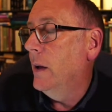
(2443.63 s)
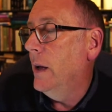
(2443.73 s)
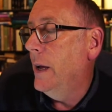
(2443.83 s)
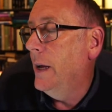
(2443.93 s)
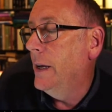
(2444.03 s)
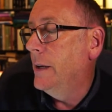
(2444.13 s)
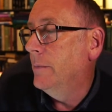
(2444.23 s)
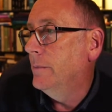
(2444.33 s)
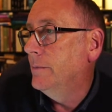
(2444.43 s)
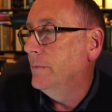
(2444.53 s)

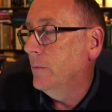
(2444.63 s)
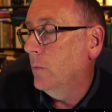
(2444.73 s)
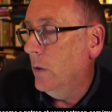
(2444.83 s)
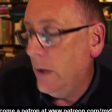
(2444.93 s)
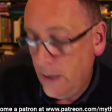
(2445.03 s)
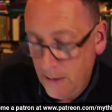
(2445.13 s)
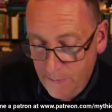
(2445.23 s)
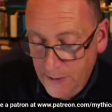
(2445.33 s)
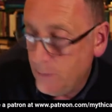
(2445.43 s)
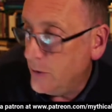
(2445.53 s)
Um, uh,
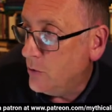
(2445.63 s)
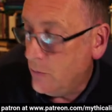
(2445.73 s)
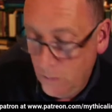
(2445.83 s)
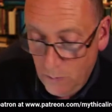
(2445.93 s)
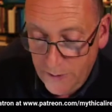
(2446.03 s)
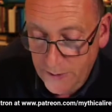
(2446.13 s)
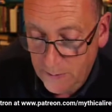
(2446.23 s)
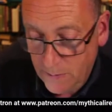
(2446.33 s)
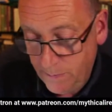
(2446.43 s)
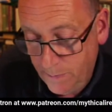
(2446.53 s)
PW, what is it?
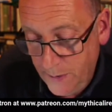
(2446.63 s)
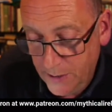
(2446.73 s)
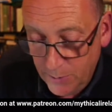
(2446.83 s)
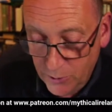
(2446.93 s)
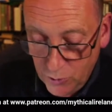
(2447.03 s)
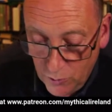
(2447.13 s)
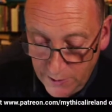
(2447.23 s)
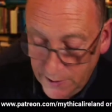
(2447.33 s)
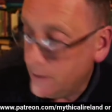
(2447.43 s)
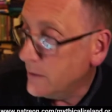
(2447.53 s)
PW
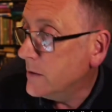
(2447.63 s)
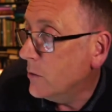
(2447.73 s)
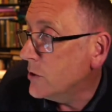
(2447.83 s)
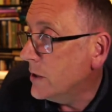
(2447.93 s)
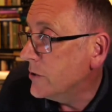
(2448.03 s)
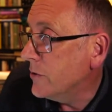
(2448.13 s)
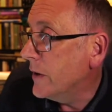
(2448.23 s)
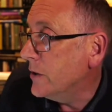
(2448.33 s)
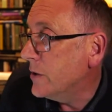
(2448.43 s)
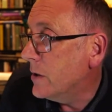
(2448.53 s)
Joyce, Social History of
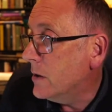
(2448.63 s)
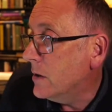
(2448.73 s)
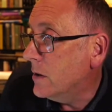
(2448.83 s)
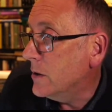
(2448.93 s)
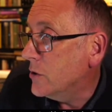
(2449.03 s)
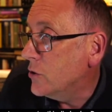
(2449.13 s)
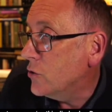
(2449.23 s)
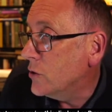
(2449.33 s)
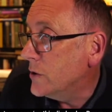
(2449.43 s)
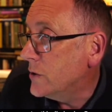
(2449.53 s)
ancient Ireland.
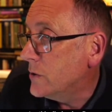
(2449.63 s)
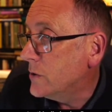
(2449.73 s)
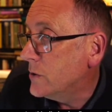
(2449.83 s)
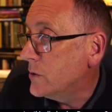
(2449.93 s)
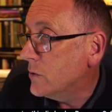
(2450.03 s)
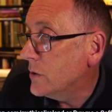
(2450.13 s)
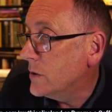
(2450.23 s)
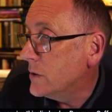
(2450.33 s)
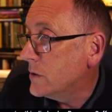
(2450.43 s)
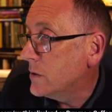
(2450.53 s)
Joyce,
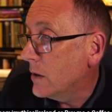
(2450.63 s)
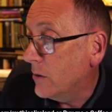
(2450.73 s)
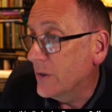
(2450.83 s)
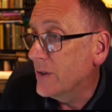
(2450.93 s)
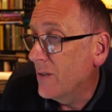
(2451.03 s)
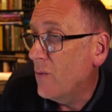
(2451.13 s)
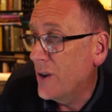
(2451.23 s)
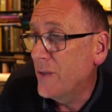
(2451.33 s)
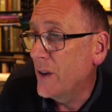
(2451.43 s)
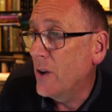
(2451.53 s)
Joyce, of course. What
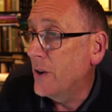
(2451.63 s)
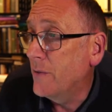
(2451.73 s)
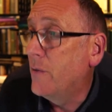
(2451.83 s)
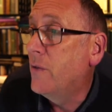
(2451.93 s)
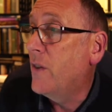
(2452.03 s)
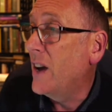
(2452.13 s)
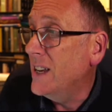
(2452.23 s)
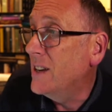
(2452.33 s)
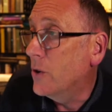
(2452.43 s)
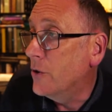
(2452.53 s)
have I got it
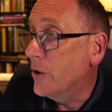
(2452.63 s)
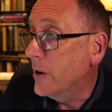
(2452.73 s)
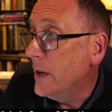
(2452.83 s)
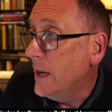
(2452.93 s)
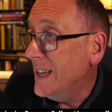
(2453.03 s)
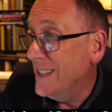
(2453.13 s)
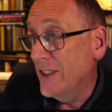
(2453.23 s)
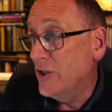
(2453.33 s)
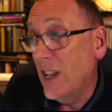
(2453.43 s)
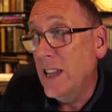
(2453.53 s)
filed under? Is
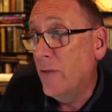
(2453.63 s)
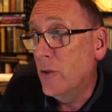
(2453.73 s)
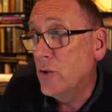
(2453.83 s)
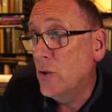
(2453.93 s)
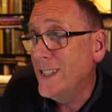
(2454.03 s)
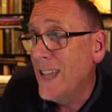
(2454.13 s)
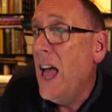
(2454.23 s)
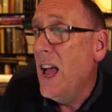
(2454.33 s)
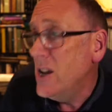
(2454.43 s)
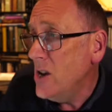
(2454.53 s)
it J for Joyce?
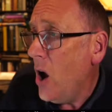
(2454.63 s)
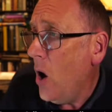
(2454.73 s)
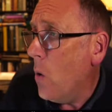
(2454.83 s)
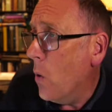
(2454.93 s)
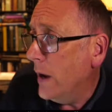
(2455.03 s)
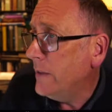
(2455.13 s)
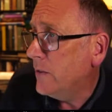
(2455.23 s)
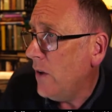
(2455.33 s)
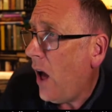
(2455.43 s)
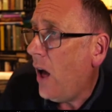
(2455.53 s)
No, it's
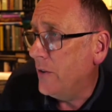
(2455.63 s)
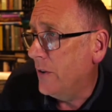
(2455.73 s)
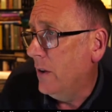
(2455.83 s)
not.